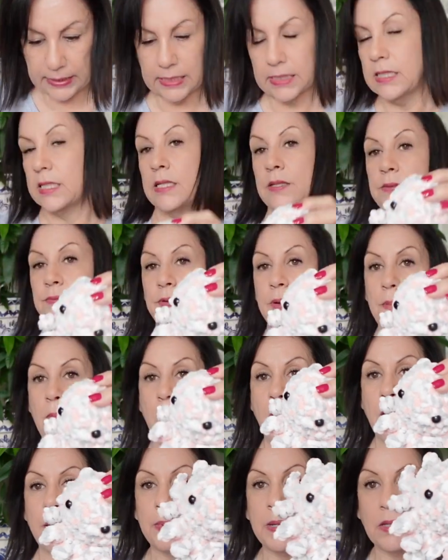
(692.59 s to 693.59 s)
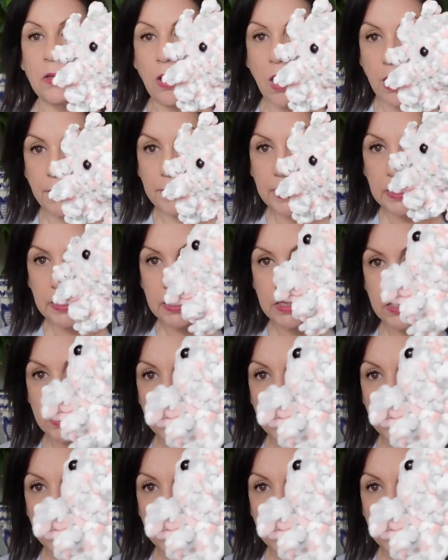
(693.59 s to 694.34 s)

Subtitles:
this is from Hobby Lobby, this